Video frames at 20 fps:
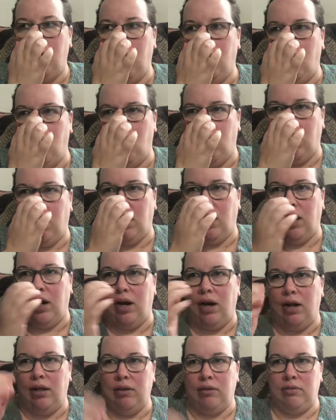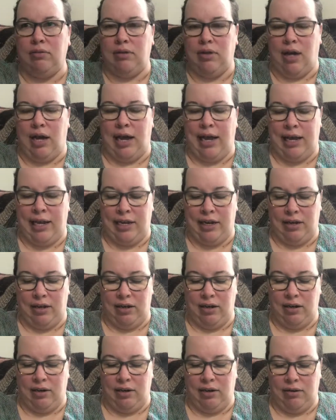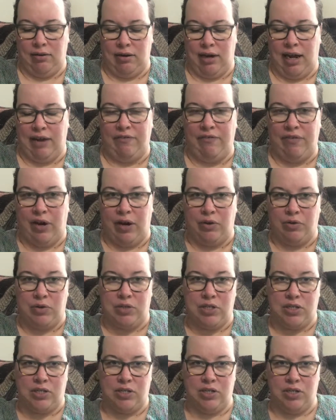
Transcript: or I found